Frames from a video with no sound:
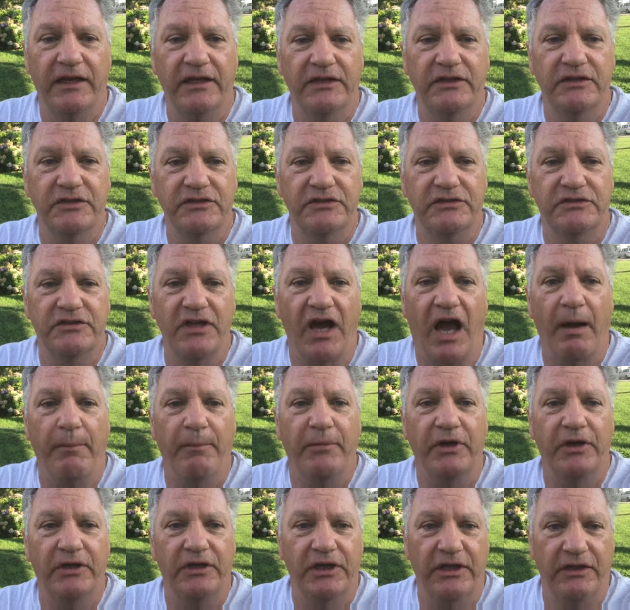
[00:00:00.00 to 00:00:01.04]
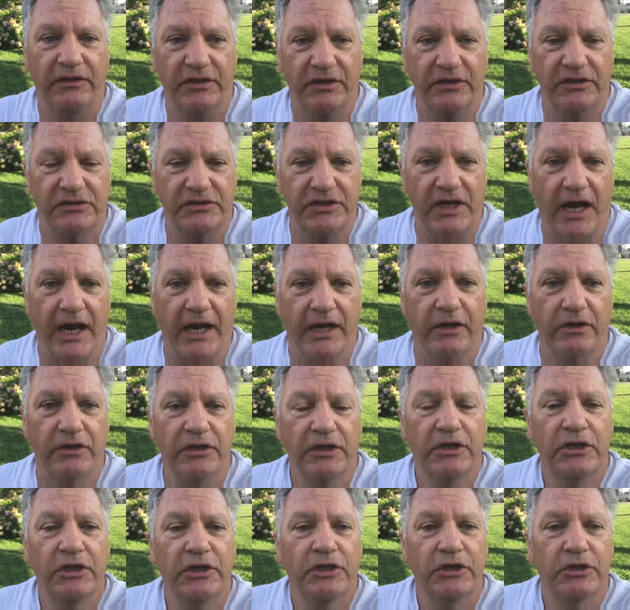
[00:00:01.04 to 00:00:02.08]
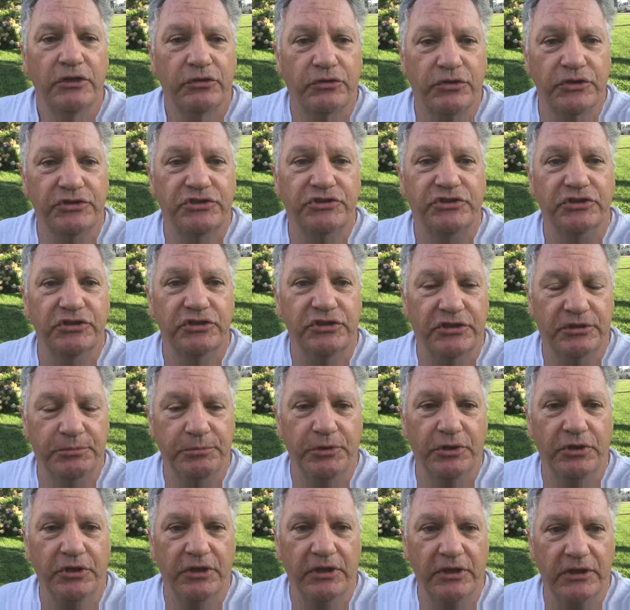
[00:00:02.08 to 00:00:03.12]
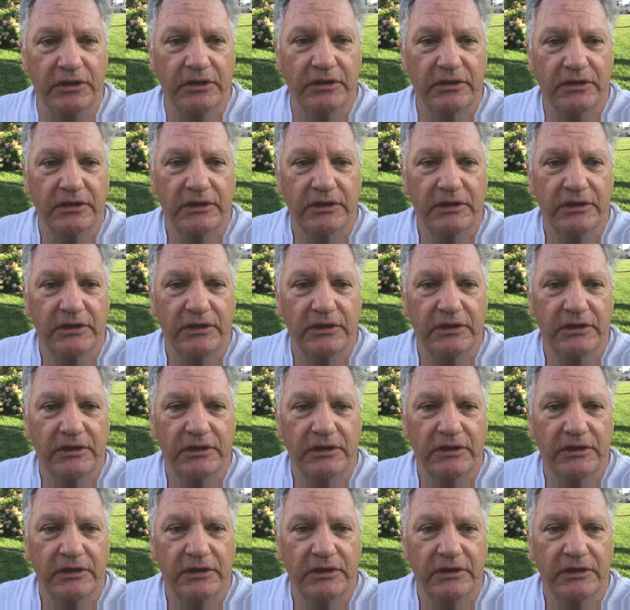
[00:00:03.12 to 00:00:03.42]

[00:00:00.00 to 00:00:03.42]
is dominant in the entire Christian community.